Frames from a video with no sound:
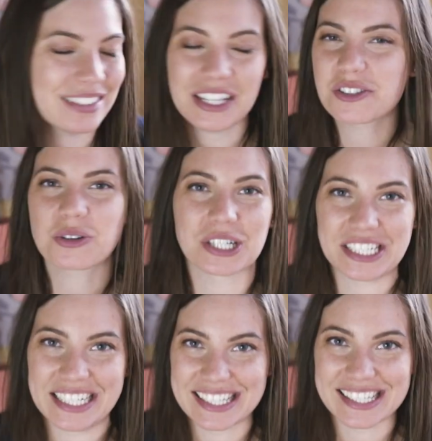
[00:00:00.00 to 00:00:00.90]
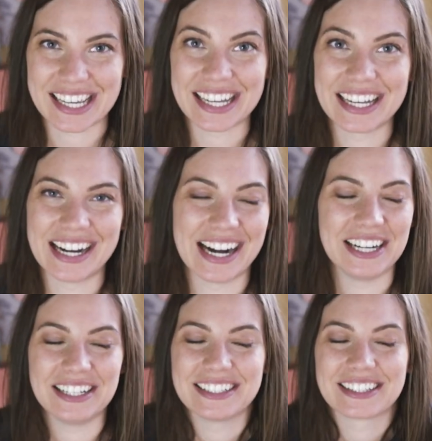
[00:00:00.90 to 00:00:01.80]
It's gorgeous.
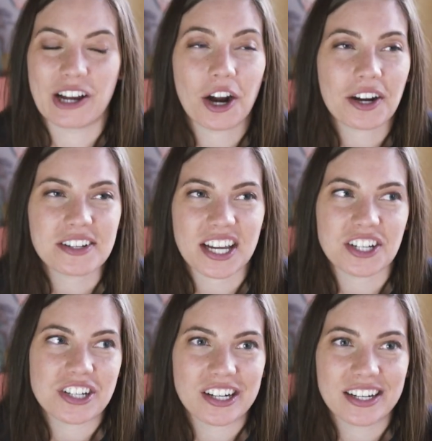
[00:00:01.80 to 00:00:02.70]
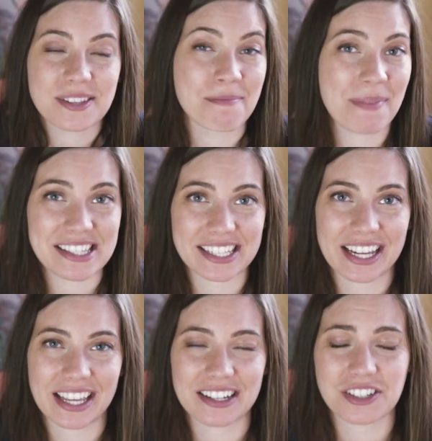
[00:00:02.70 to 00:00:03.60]
The architecture is
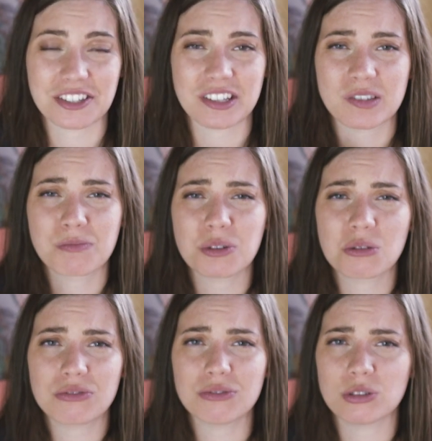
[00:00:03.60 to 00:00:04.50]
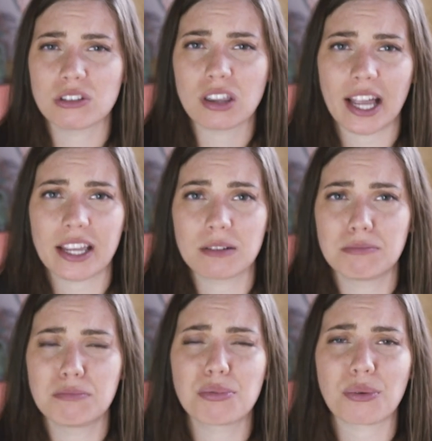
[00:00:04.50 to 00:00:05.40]
amazing, and it's just this beautiful, light,
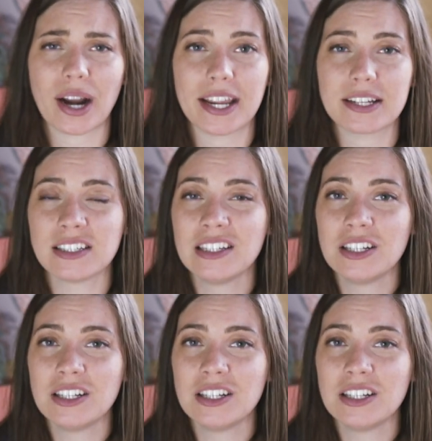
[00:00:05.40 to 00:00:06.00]
bright,